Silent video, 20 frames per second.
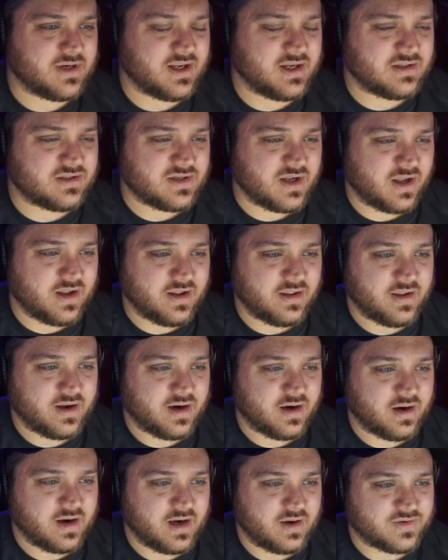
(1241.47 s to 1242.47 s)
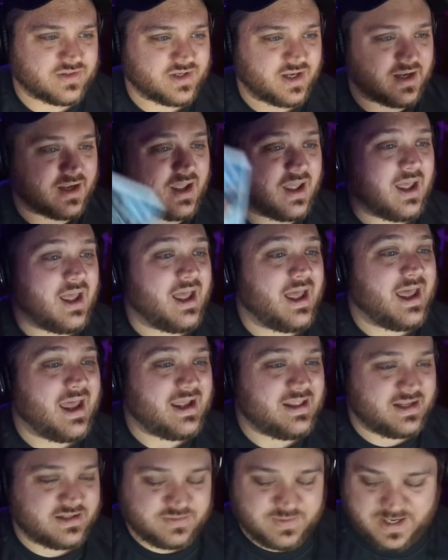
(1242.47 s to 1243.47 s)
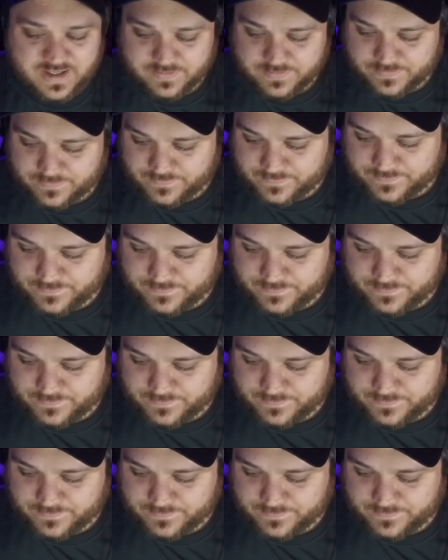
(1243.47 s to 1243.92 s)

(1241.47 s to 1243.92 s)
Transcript: today and saw it there, and I was like, hey, that's mine.